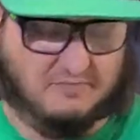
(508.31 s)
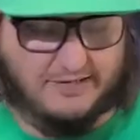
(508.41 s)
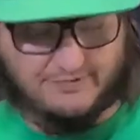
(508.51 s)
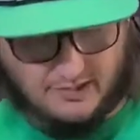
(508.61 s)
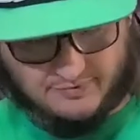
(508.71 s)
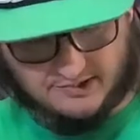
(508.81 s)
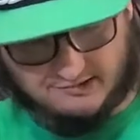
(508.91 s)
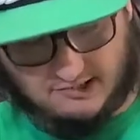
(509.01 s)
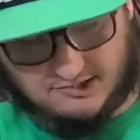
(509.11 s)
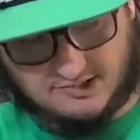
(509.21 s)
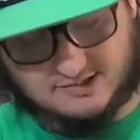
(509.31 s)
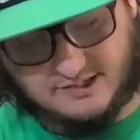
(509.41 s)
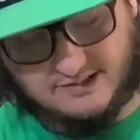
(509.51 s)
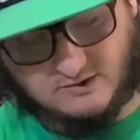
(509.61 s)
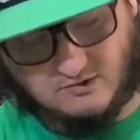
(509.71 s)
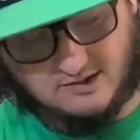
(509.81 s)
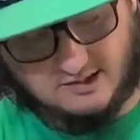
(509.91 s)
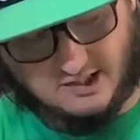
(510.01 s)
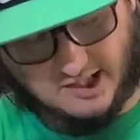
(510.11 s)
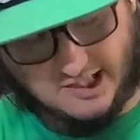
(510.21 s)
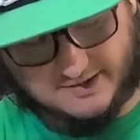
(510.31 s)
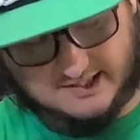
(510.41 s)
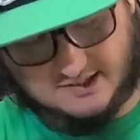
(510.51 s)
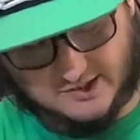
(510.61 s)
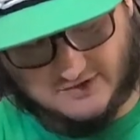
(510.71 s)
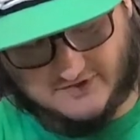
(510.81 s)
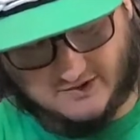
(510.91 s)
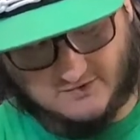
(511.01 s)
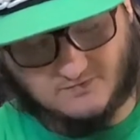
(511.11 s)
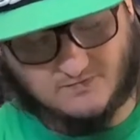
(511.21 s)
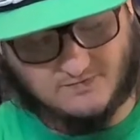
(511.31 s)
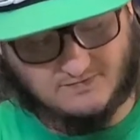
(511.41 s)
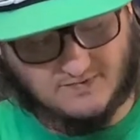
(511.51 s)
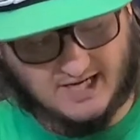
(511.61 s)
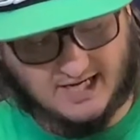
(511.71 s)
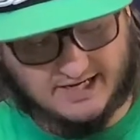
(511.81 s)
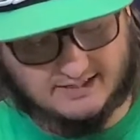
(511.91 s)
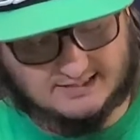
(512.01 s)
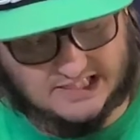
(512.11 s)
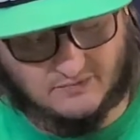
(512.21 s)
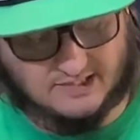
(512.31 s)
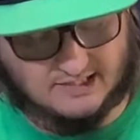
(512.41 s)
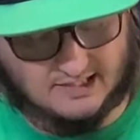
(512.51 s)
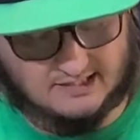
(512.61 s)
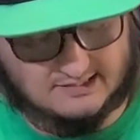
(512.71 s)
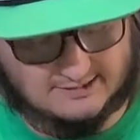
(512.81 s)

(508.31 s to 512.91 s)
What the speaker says: maybe I'll put a longer steering horn on this servo and see what it does.